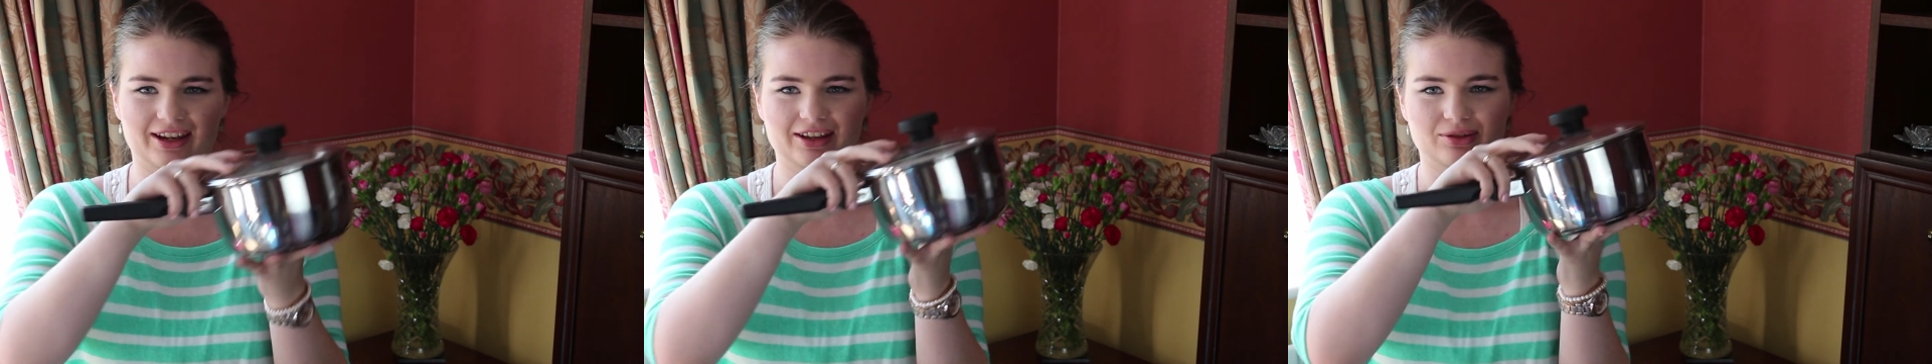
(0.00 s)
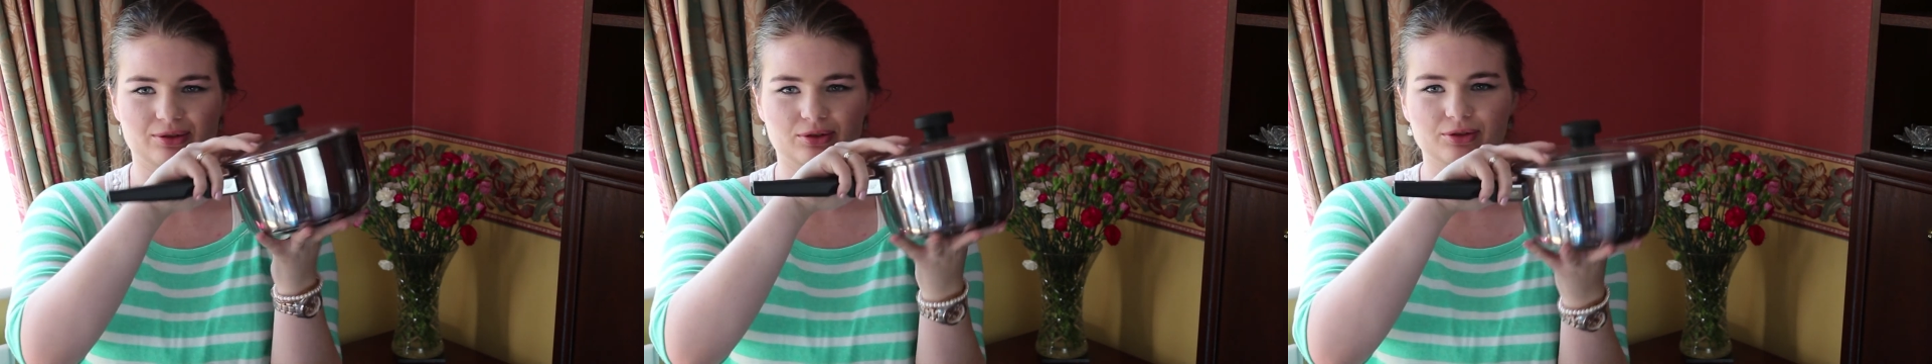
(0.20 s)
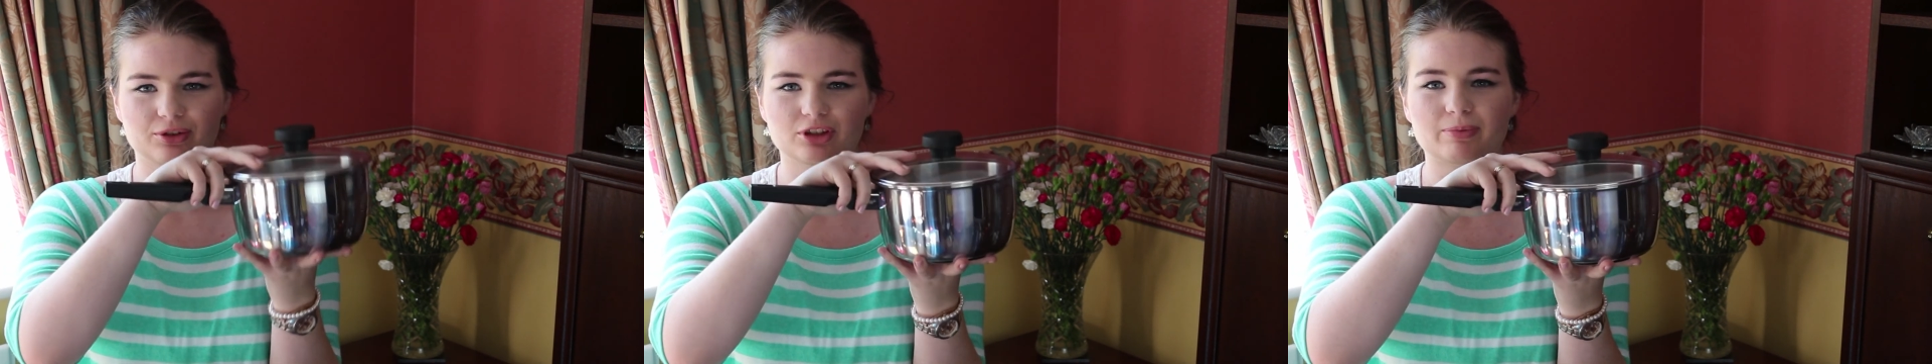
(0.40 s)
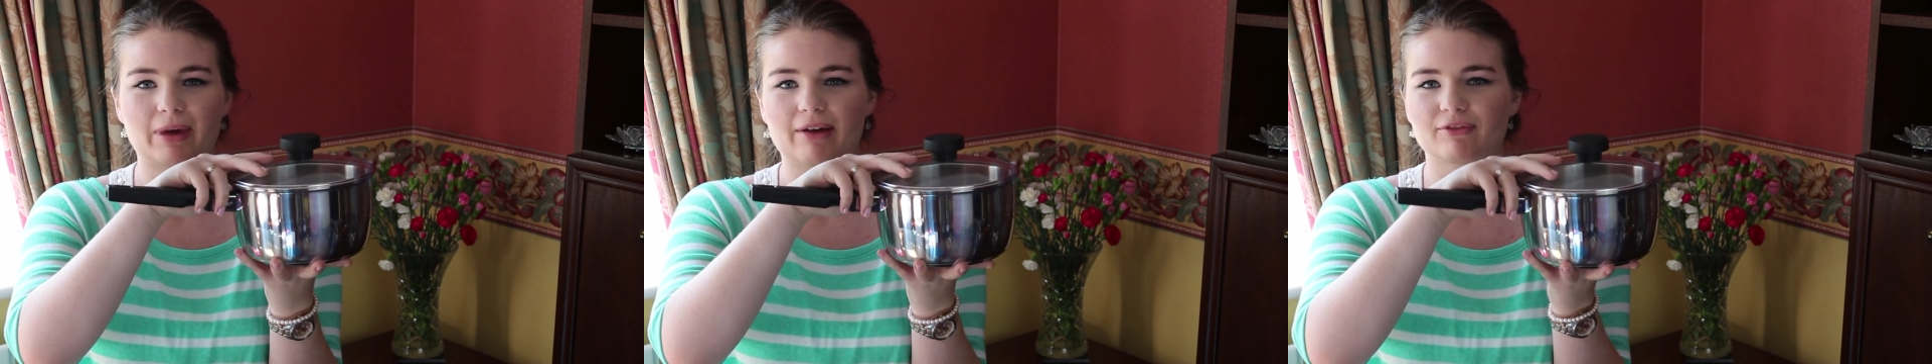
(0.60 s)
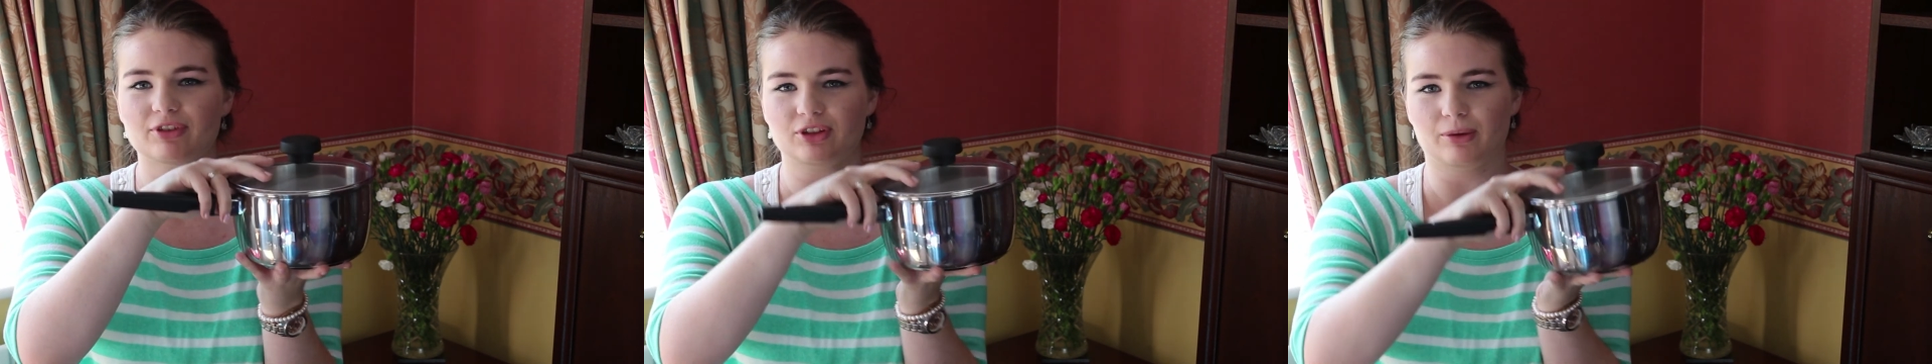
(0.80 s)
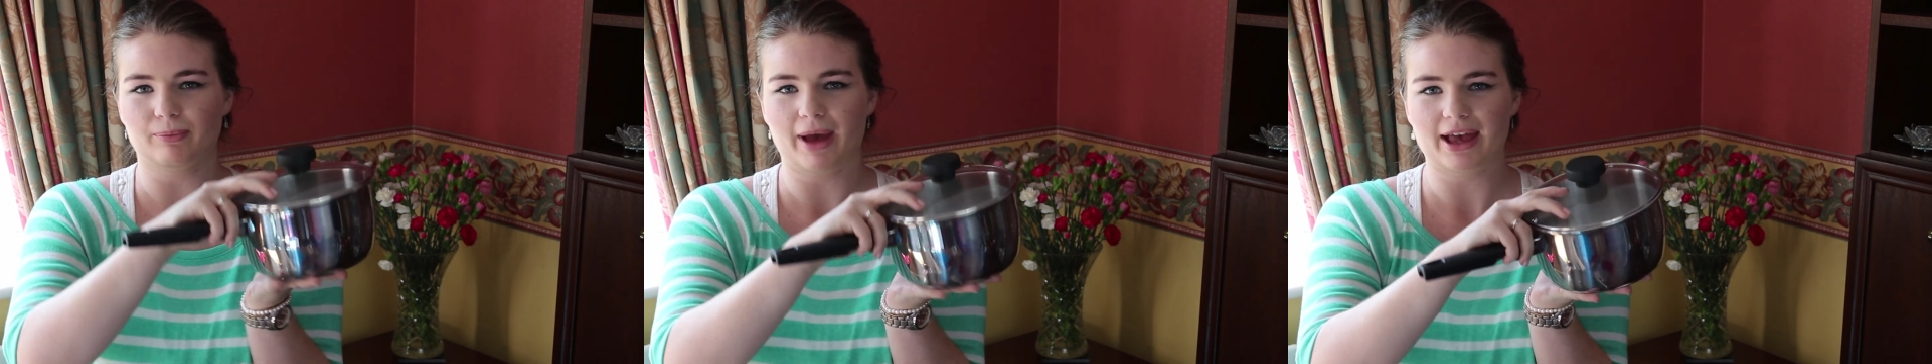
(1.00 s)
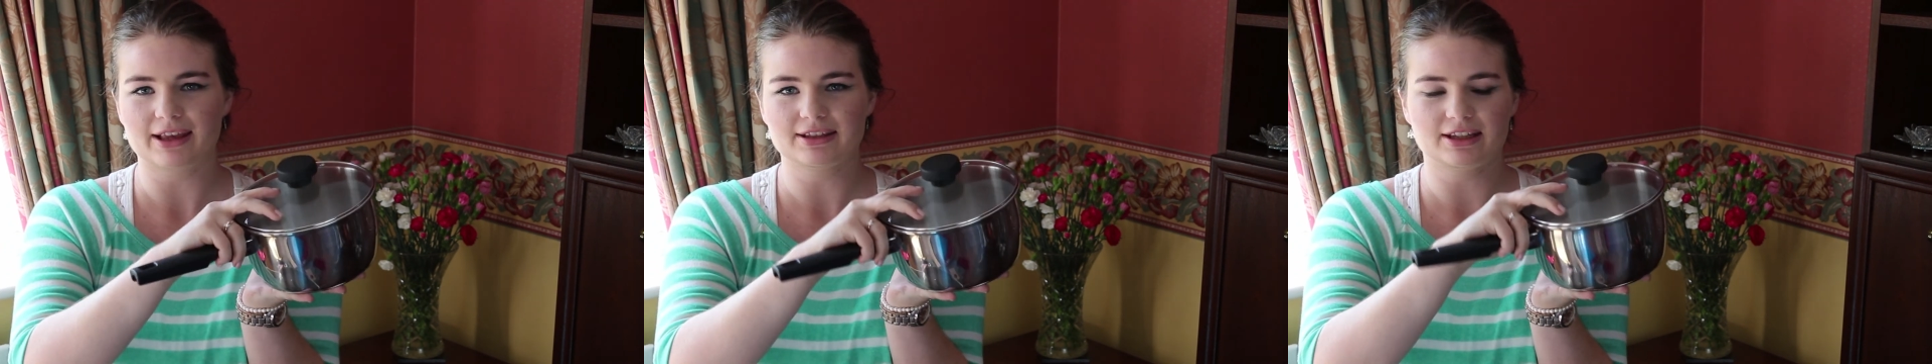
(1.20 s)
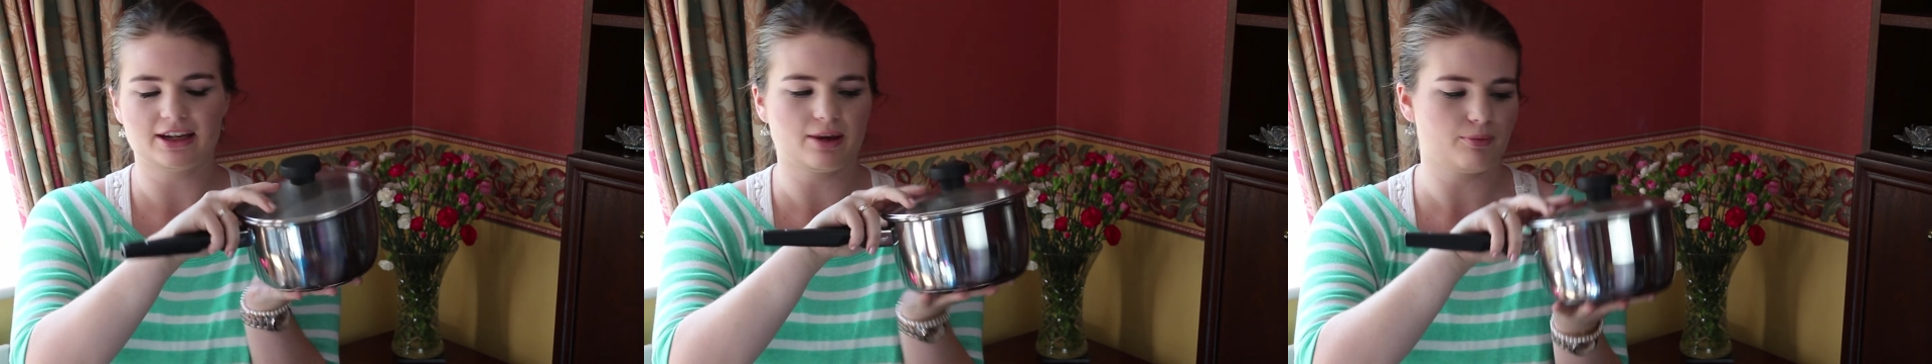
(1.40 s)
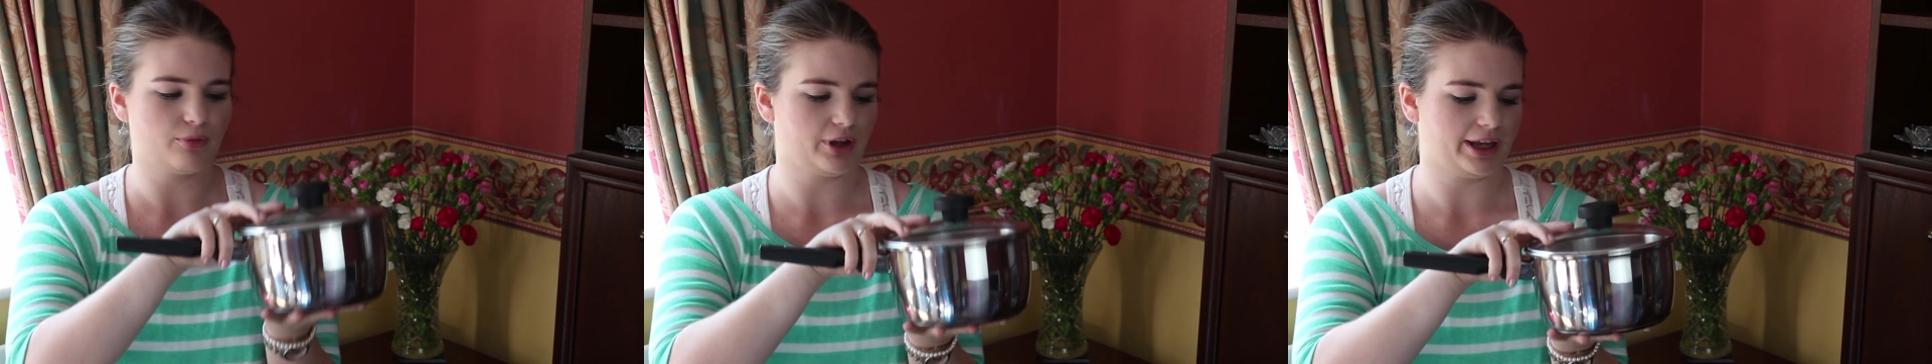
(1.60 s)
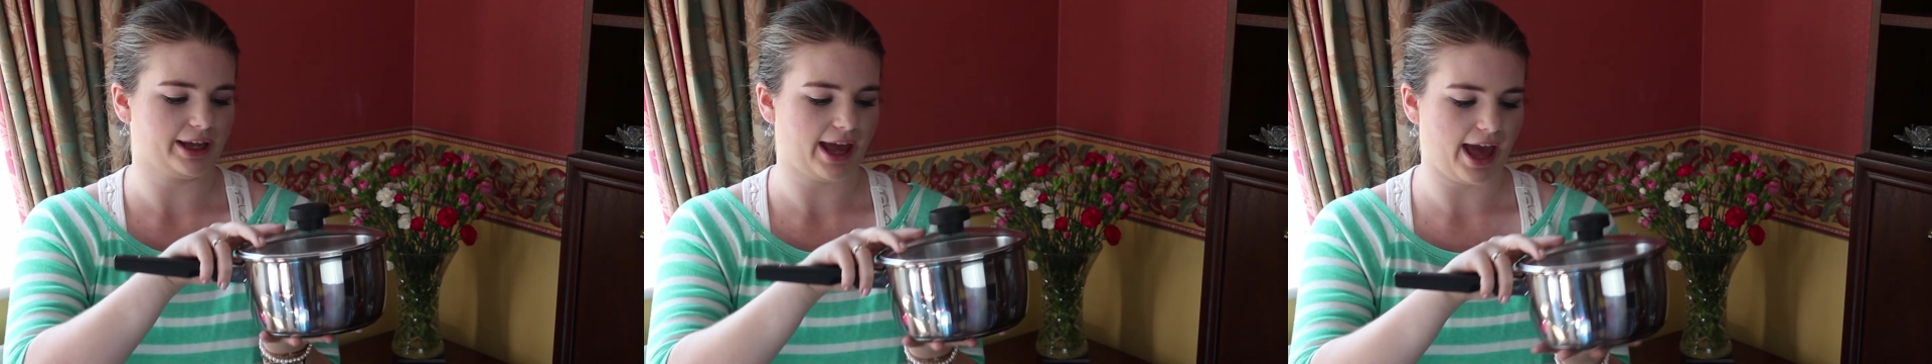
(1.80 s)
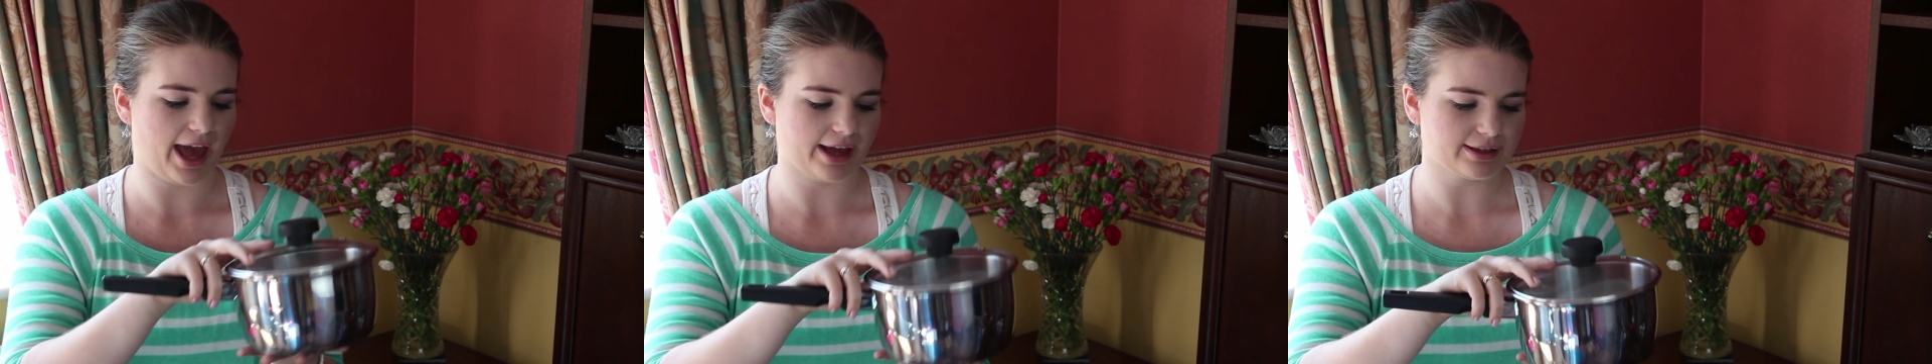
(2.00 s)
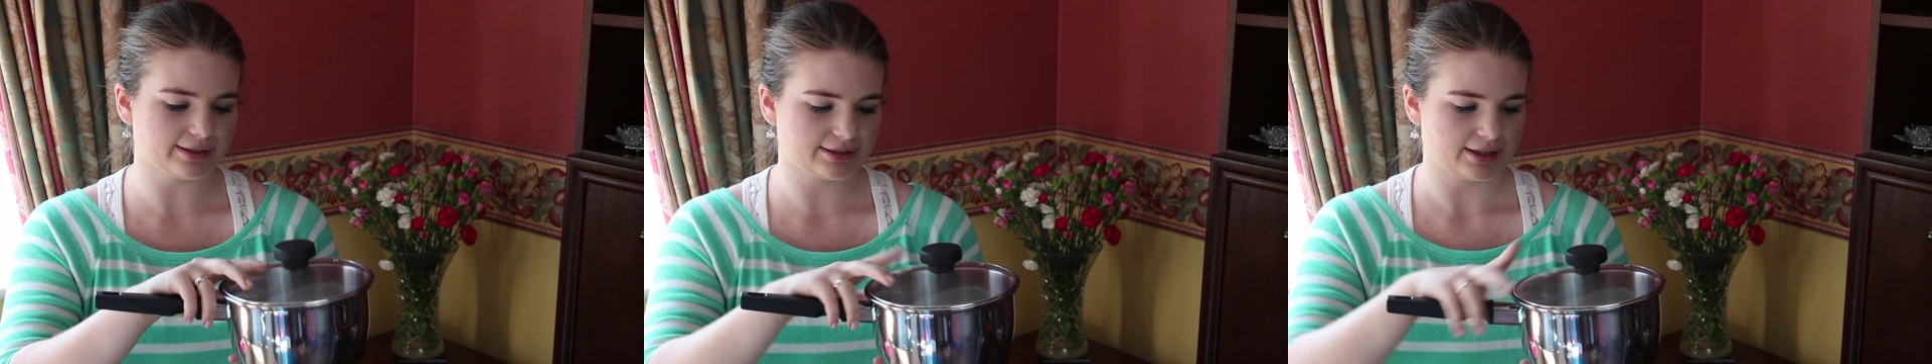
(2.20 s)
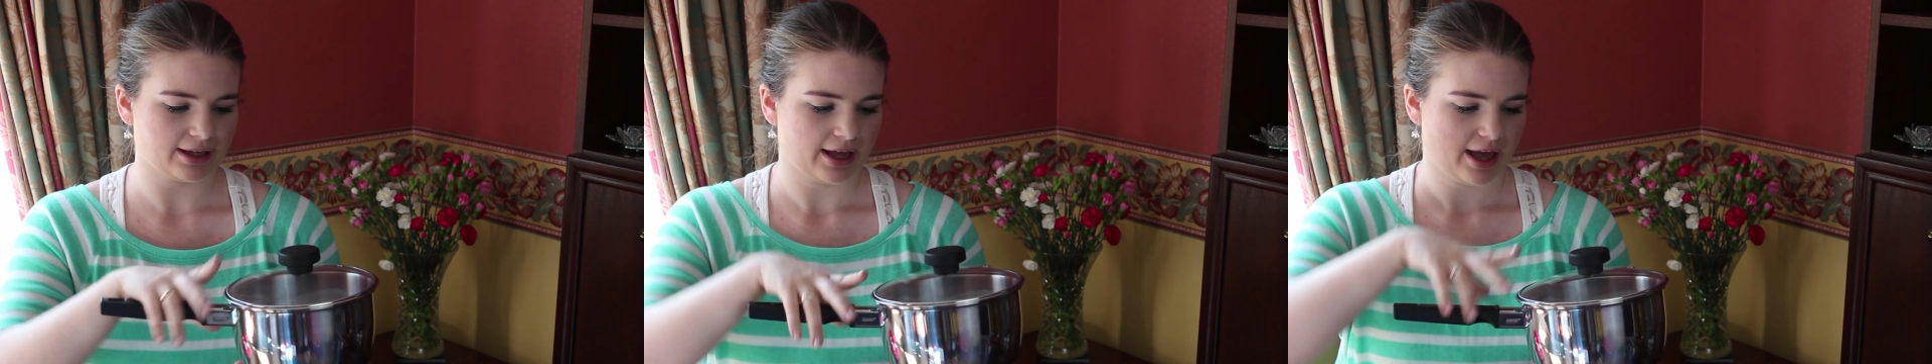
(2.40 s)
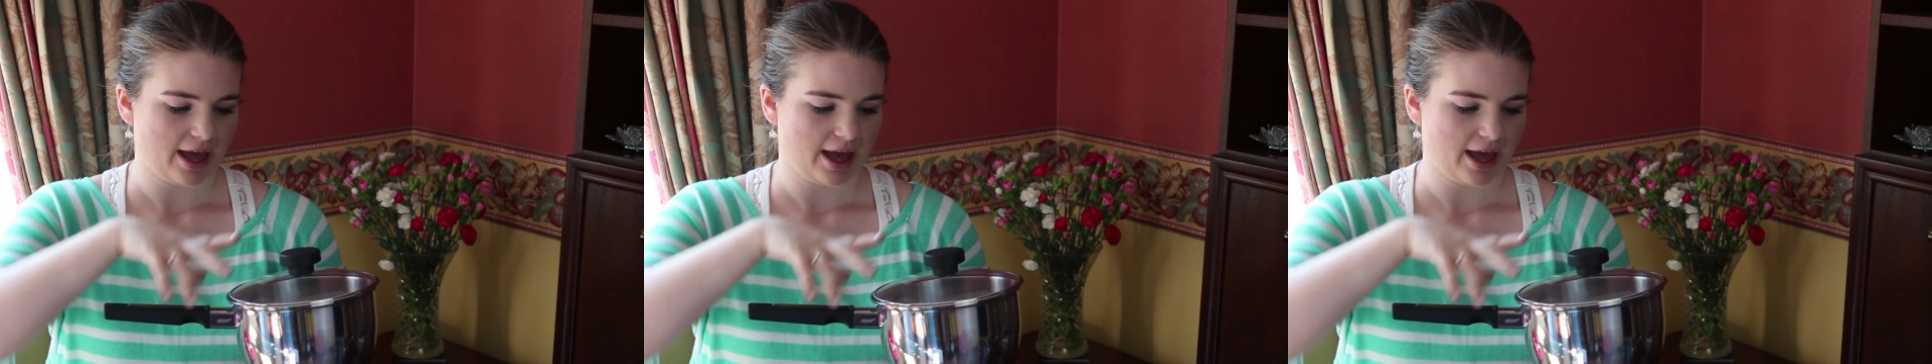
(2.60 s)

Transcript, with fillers: little saucepan for doing pasta and boiling eggs.